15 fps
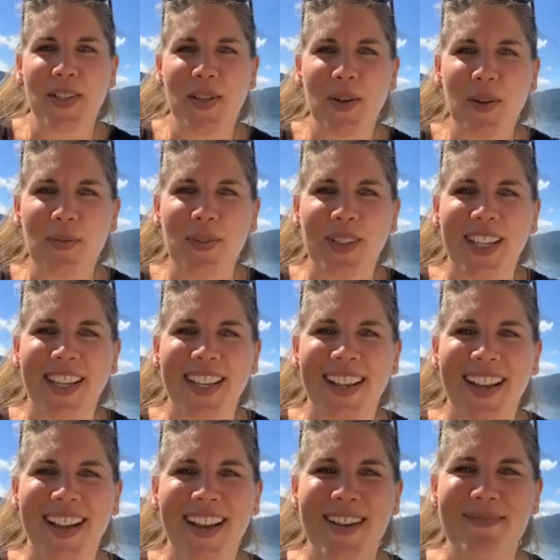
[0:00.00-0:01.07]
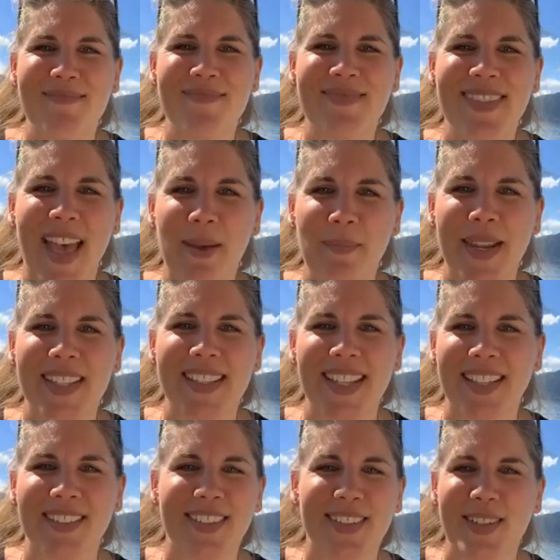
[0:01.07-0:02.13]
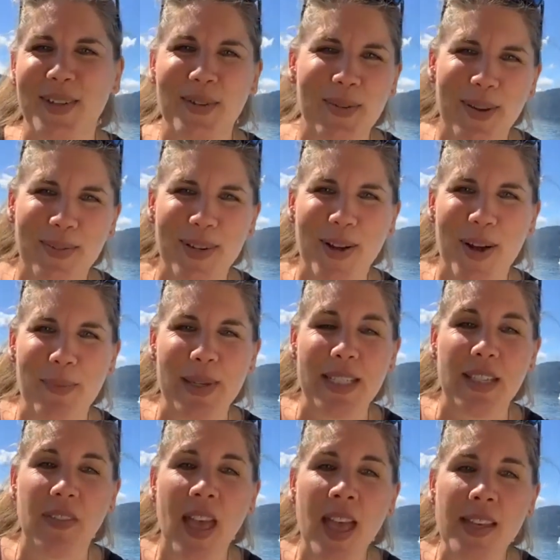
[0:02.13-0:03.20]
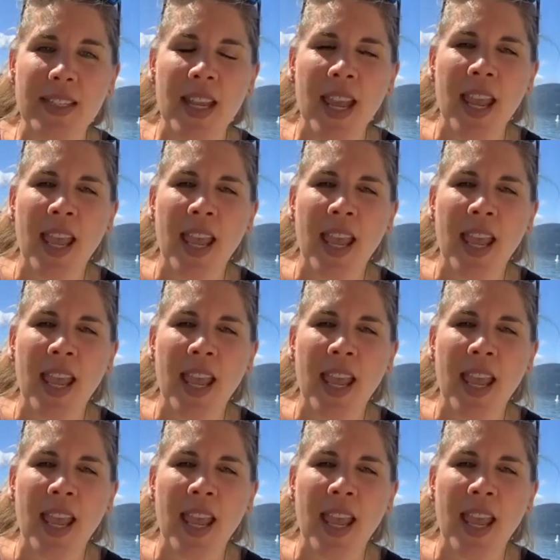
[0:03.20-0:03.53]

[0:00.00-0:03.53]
So hopefully that made sense to whoever commented that.